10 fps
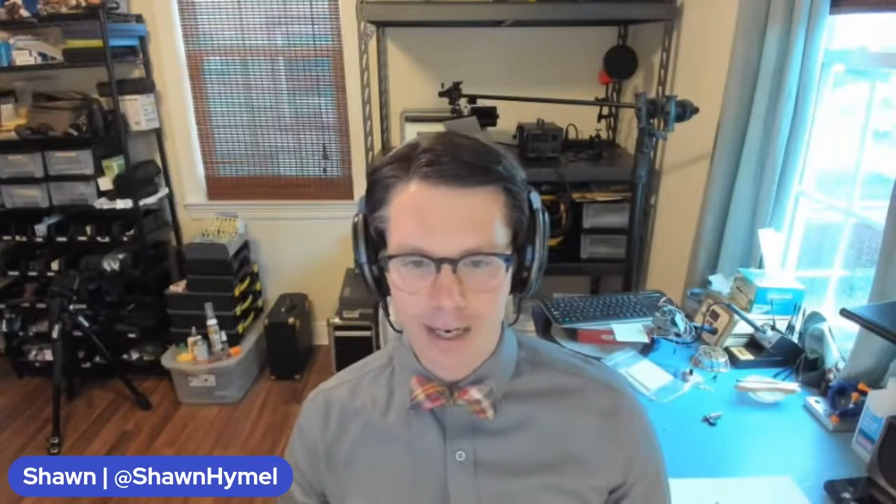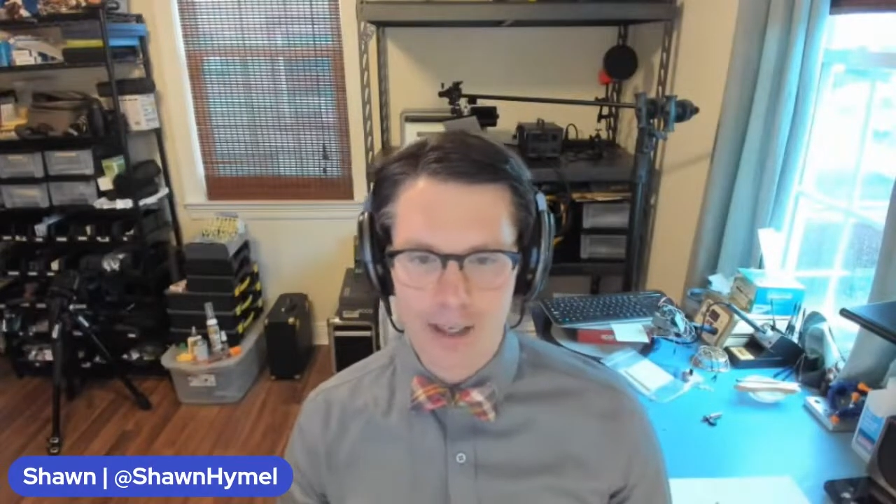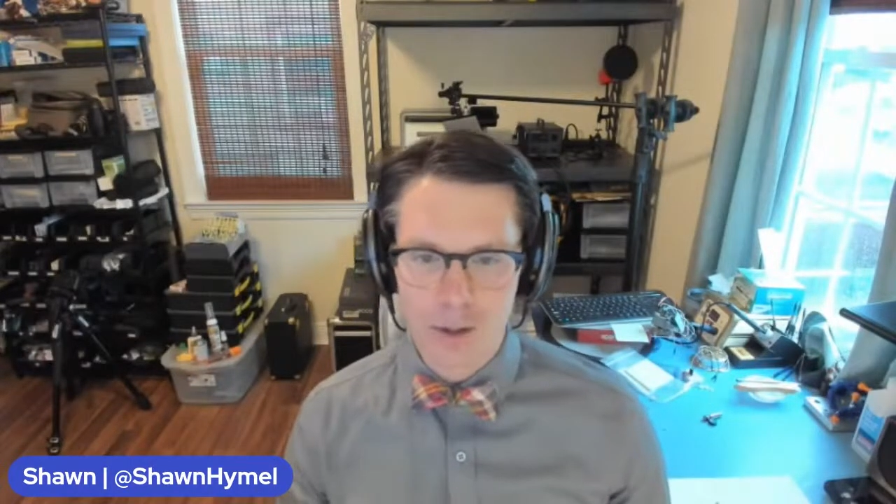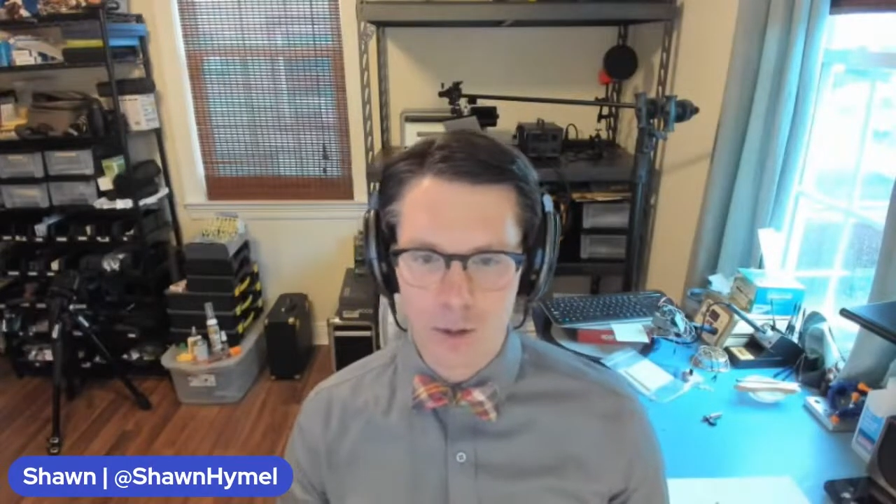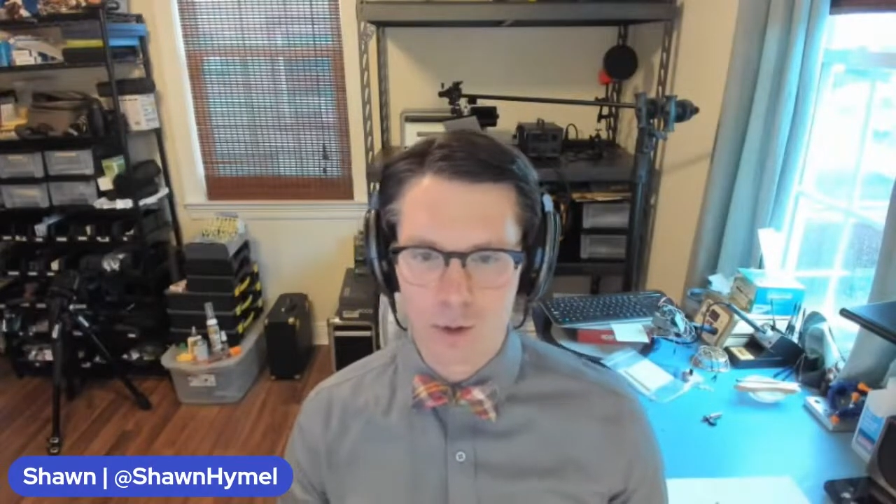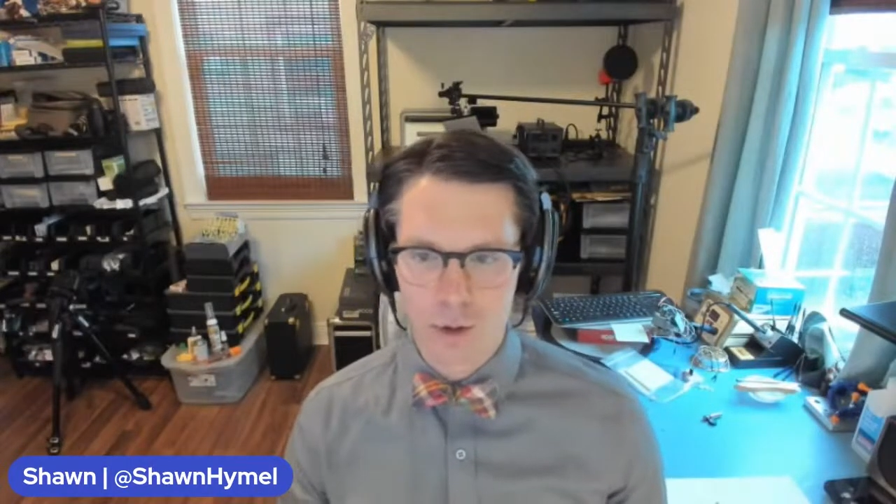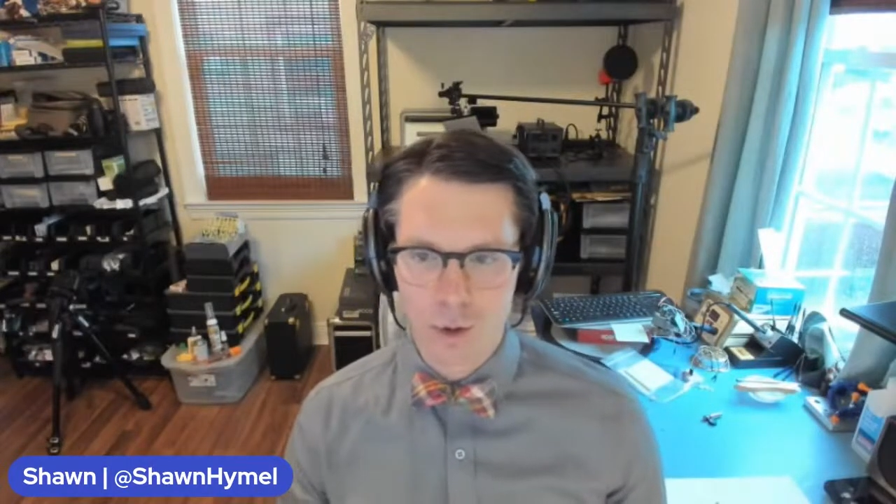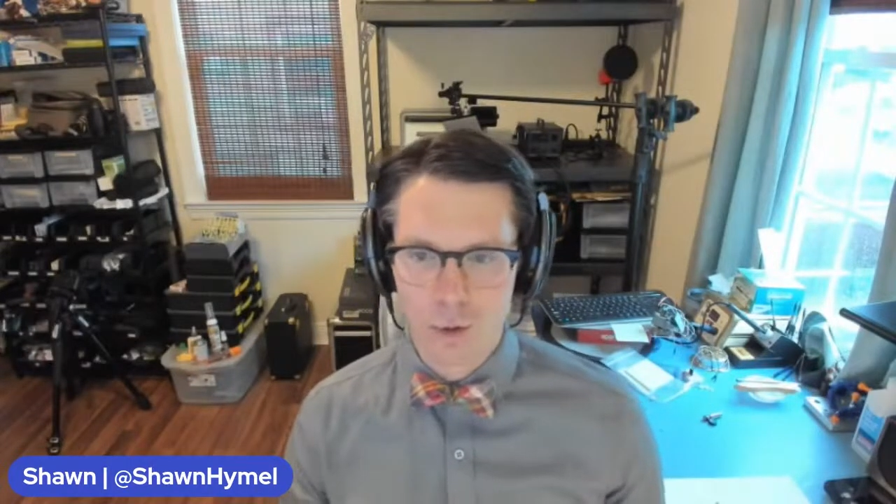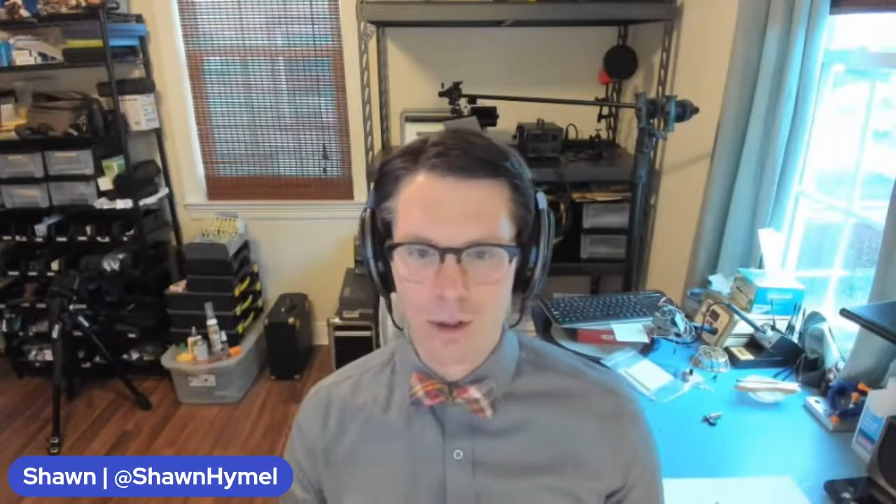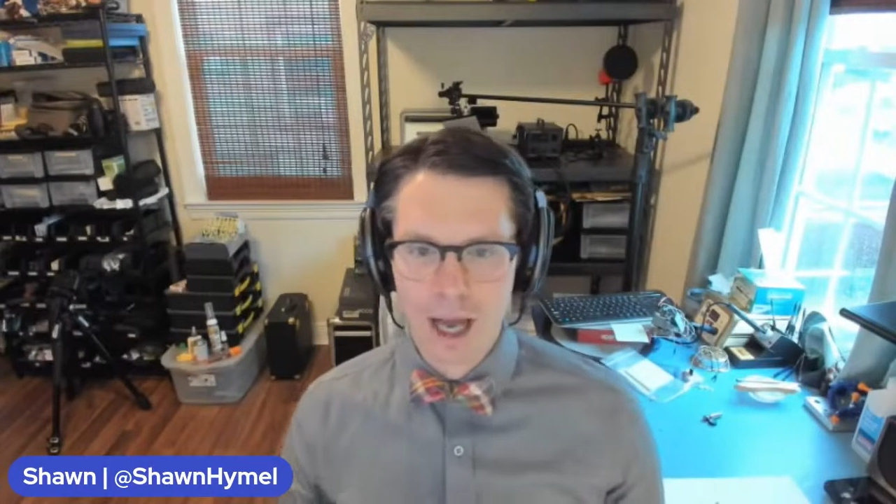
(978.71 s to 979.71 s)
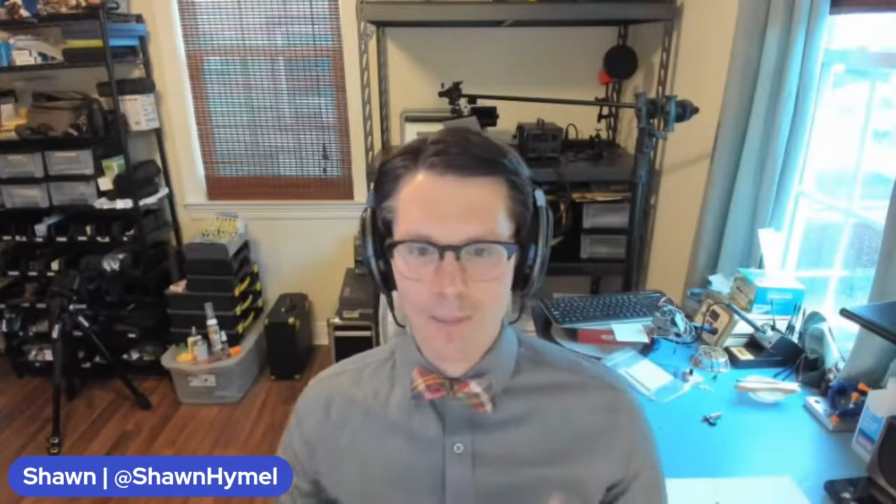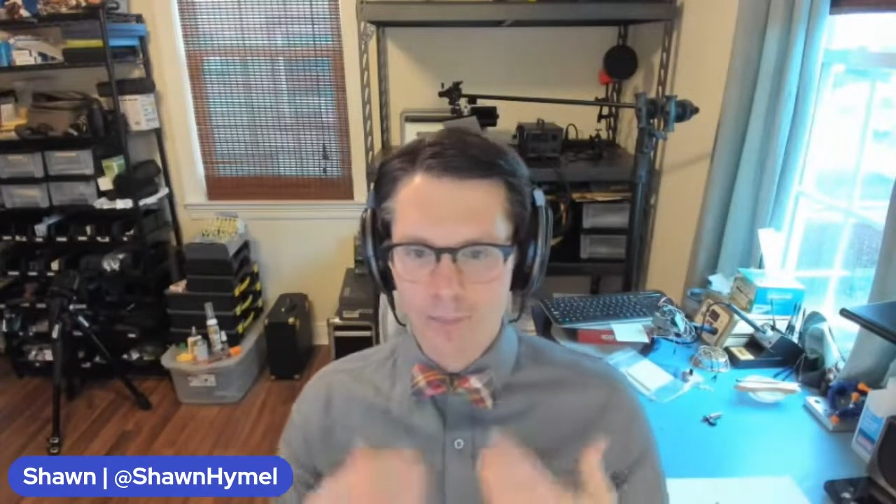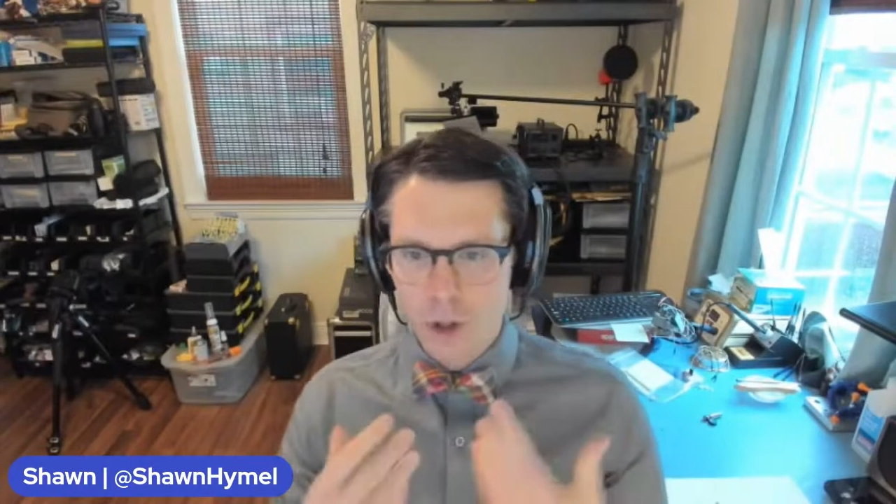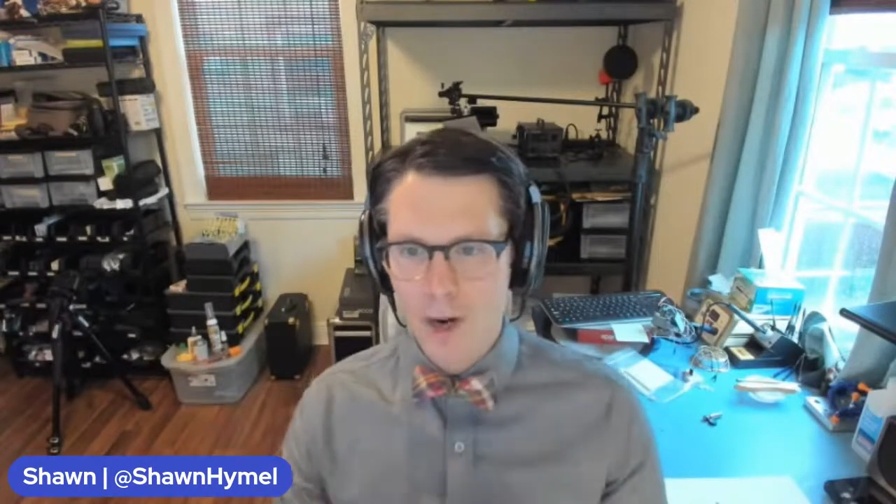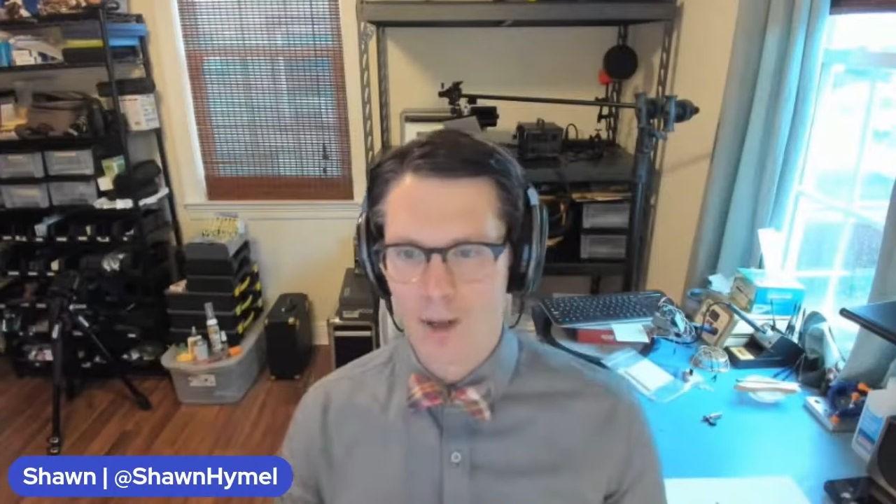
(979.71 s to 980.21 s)
very useful tool
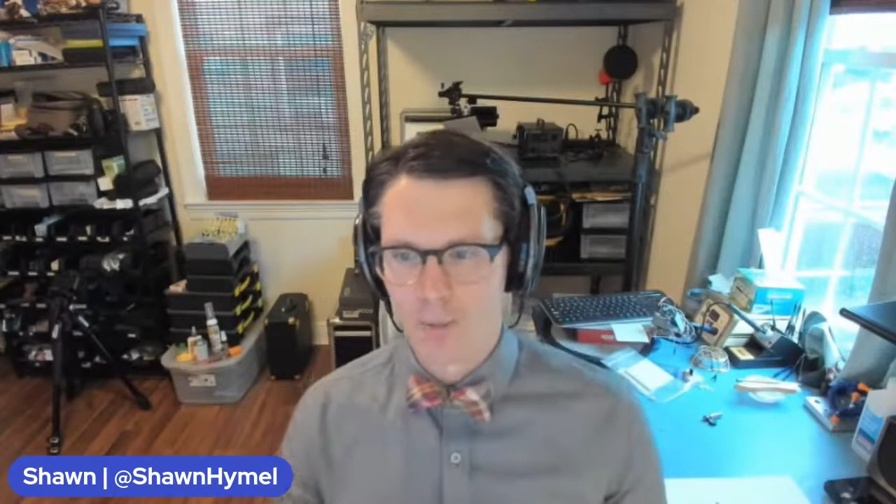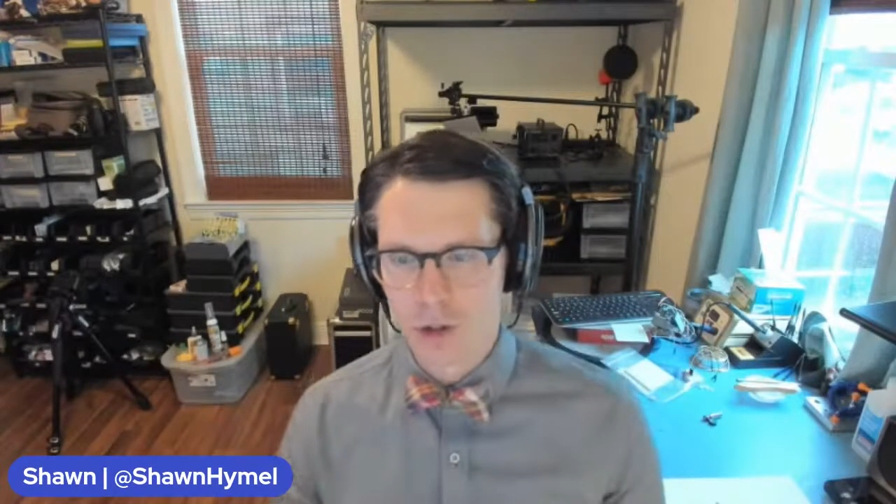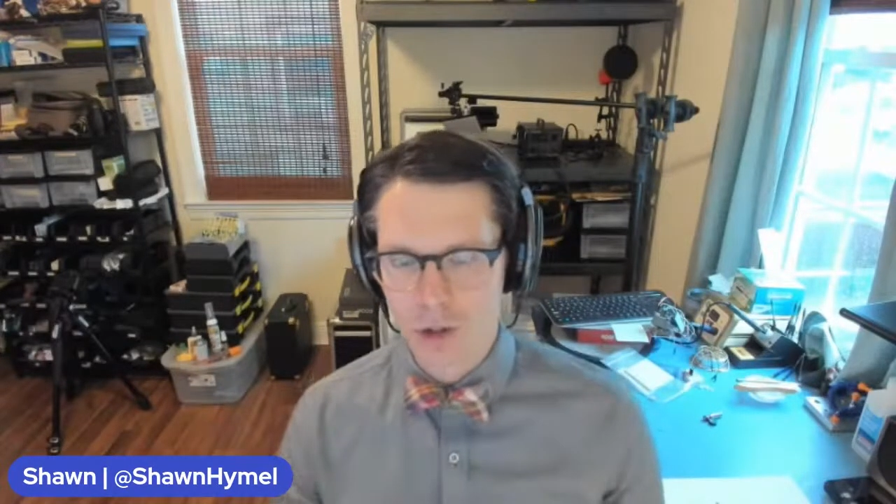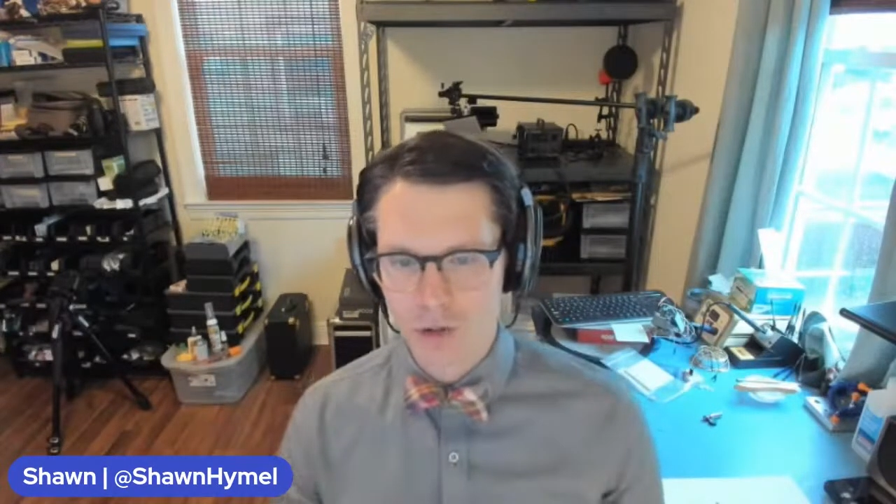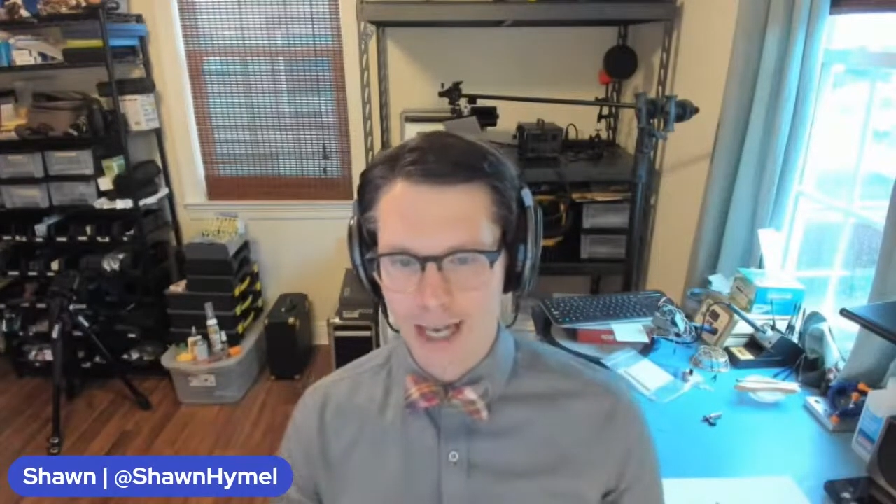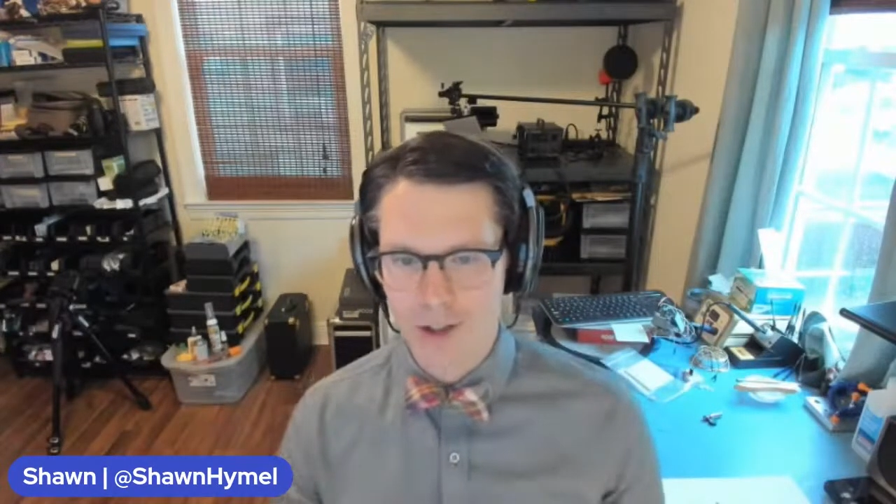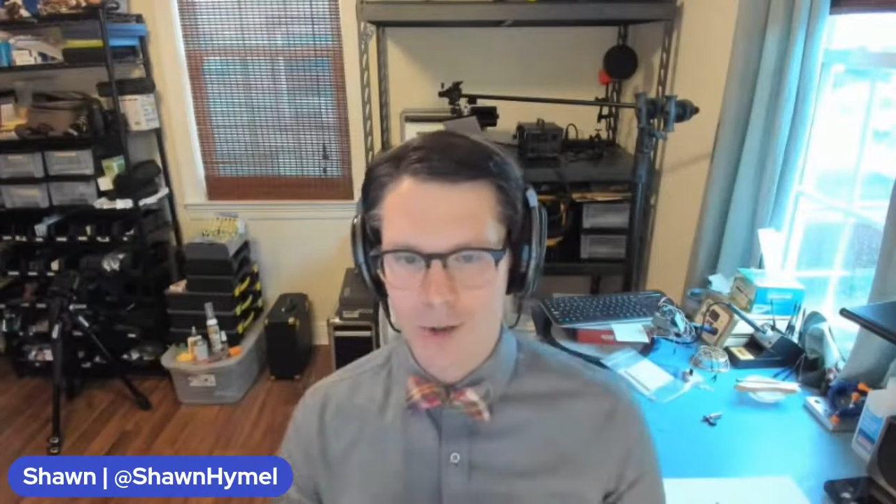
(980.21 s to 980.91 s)
to help us do that.